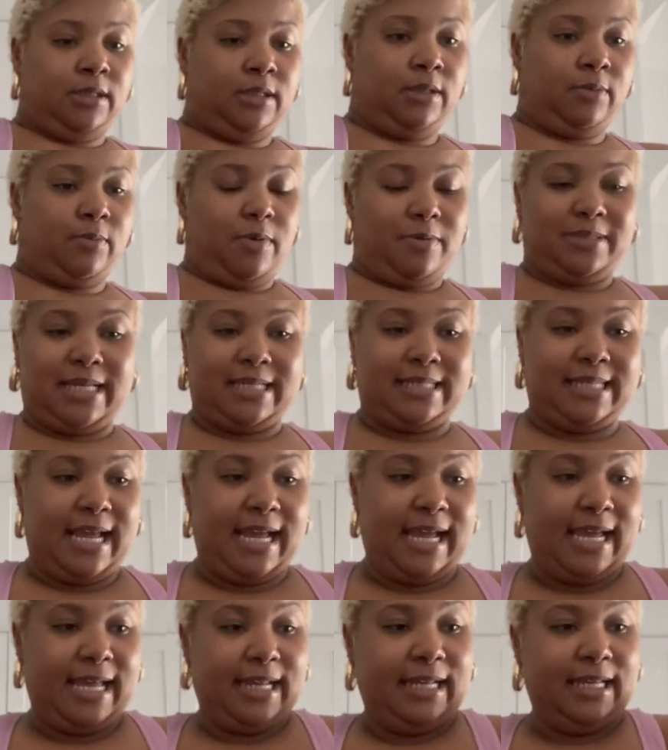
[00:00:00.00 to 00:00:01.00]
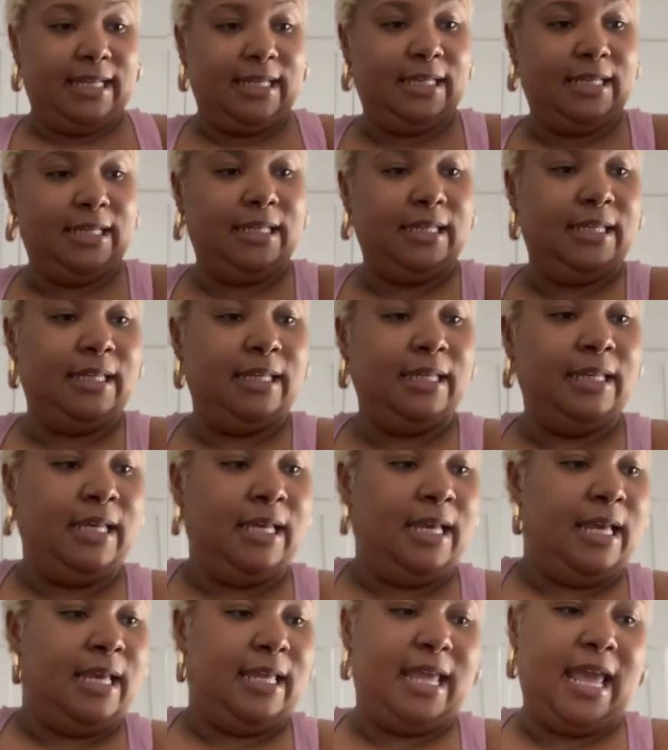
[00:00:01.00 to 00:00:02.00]
what was I saying?
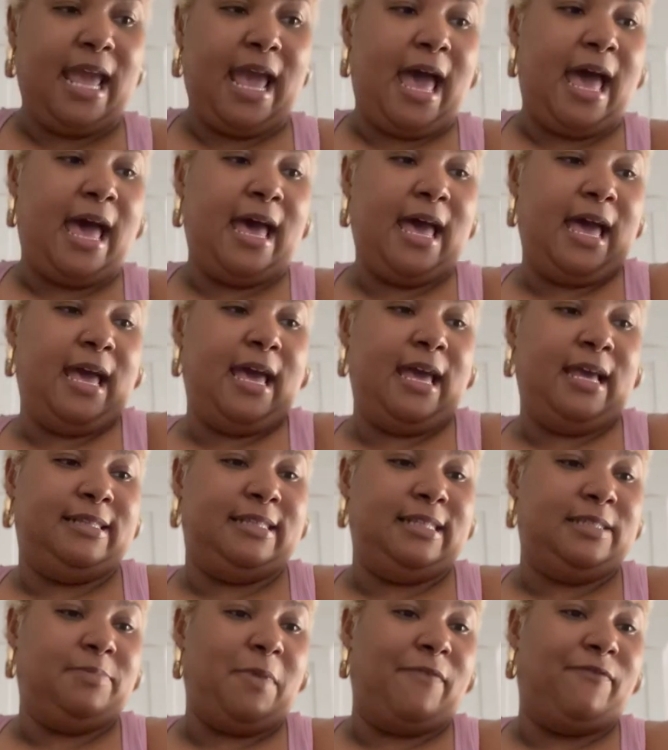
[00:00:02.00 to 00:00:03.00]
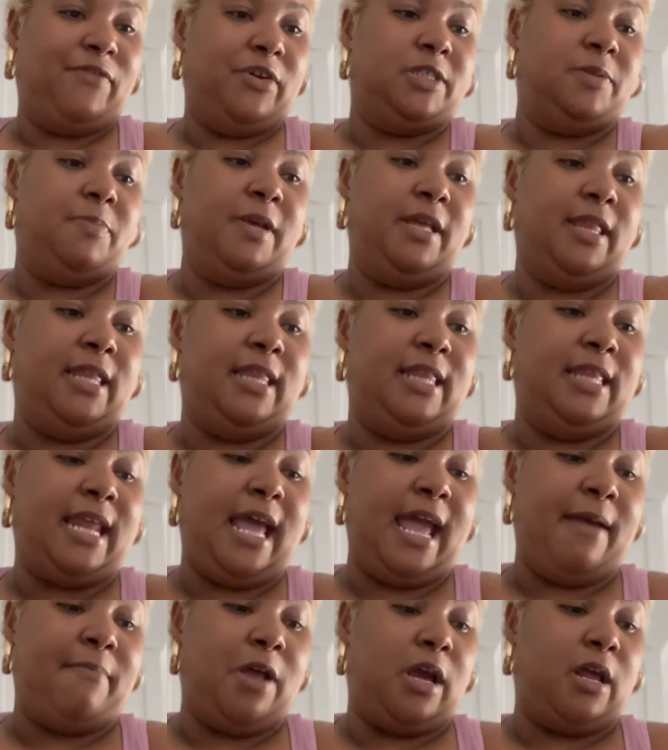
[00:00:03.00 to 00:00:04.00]
Yeah, this is my first meal of the
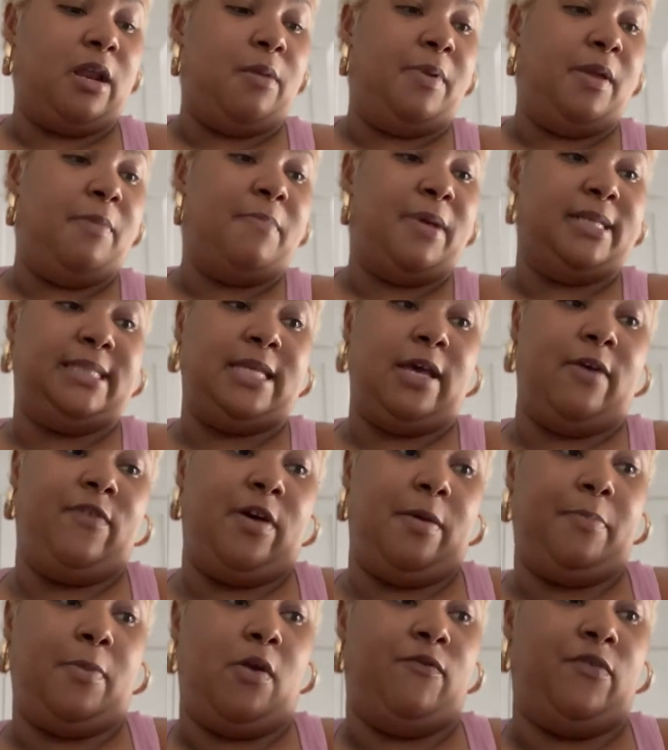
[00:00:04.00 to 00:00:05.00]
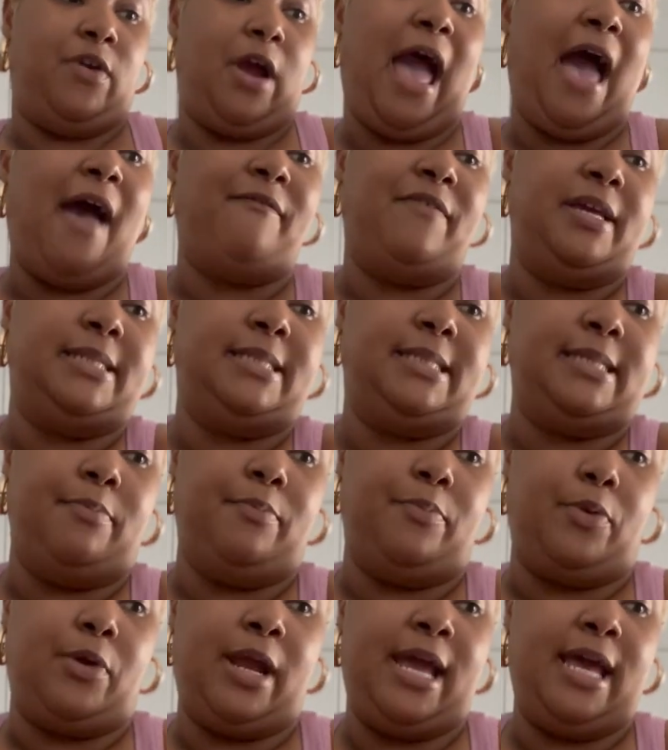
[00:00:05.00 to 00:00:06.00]
day. I'm not gonna beat myself up over having some
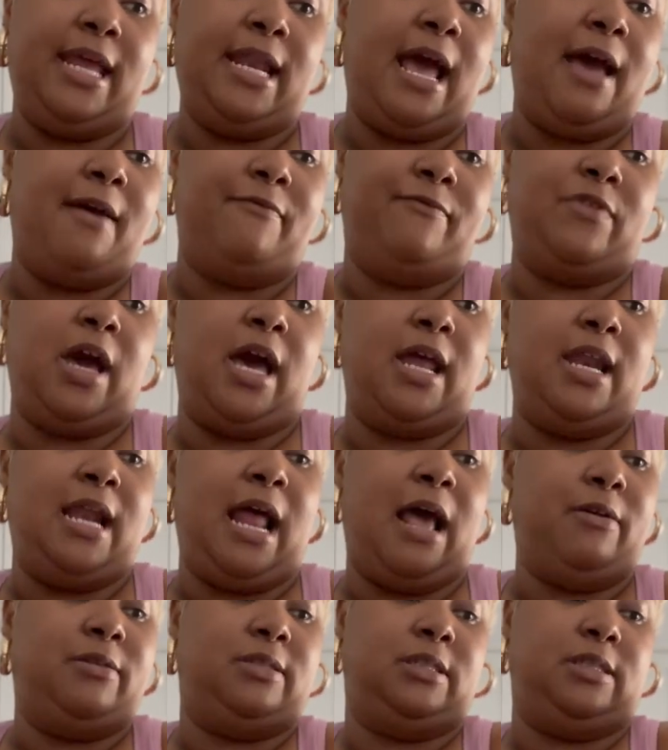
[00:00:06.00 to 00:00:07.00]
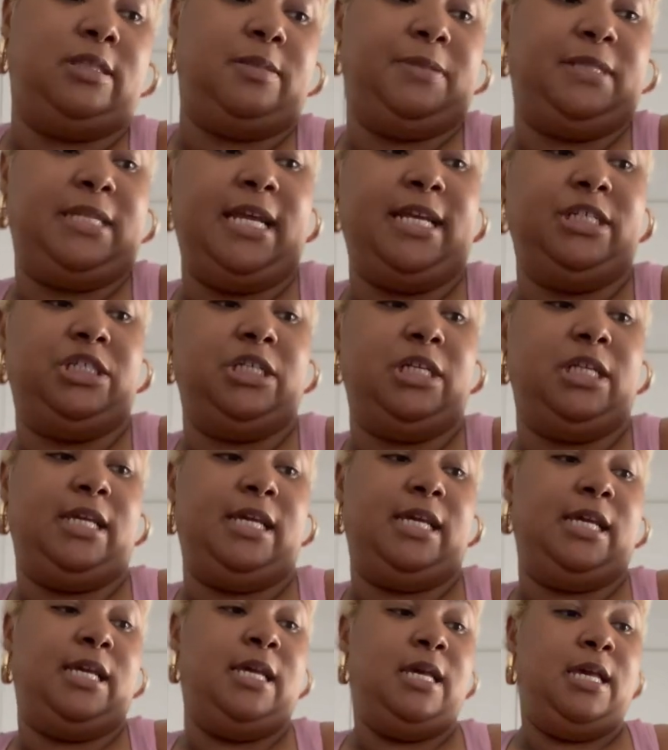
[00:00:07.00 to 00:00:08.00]
bread. I've cut it out
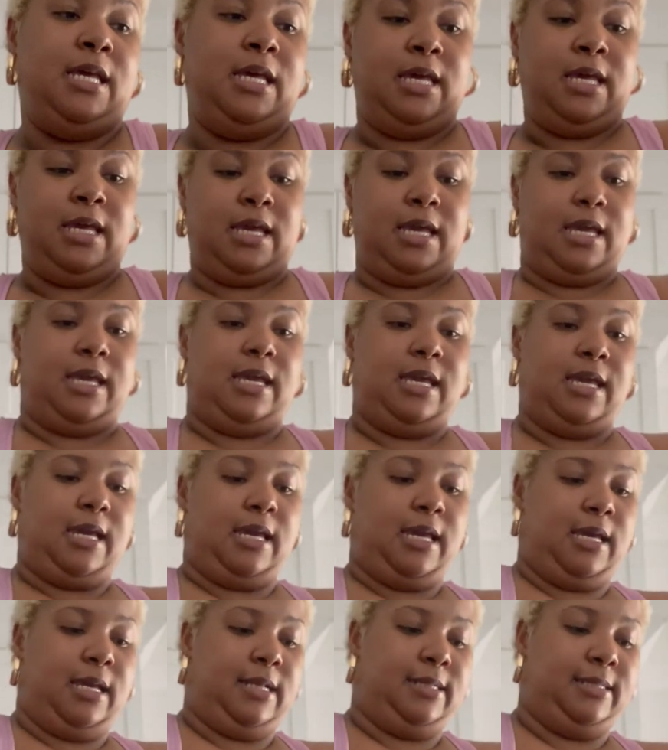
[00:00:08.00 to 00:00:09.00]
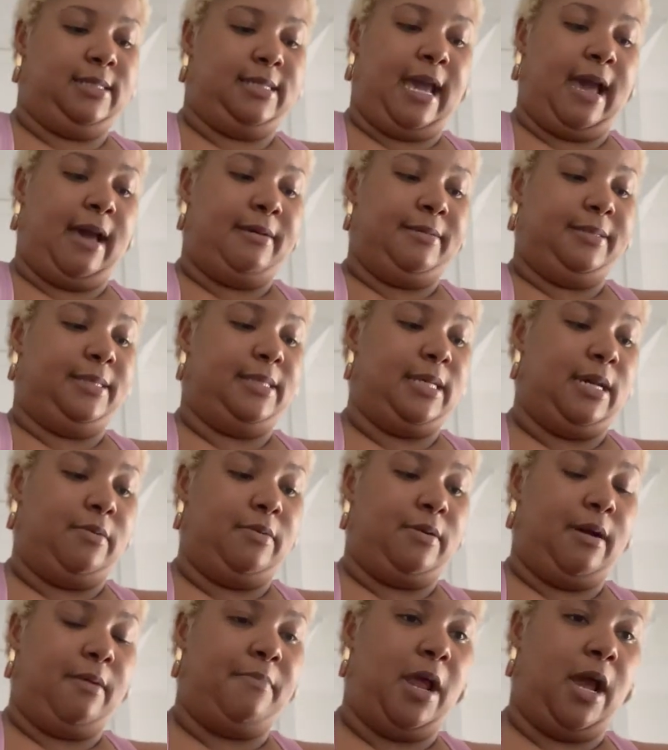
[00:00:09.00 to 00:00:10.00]
substantially, and yeah,
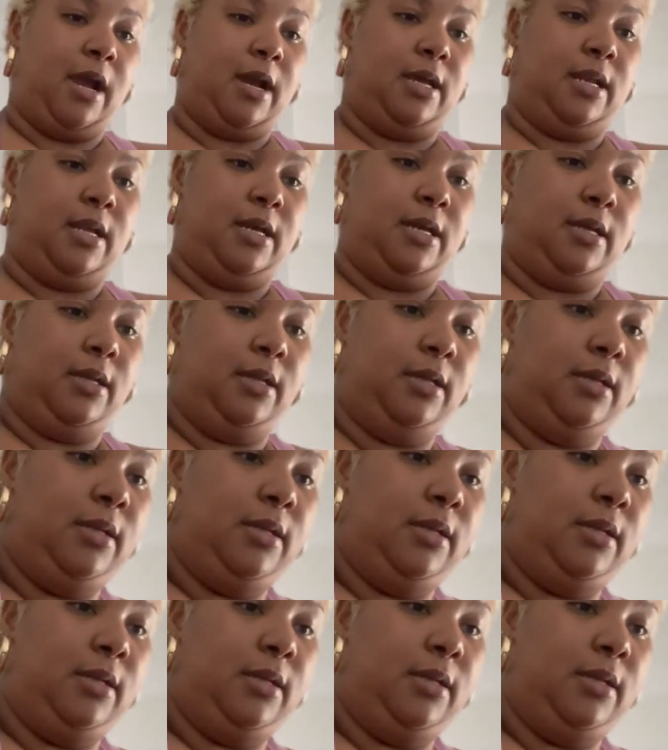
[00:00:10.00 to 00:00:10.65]
so I'm not gonna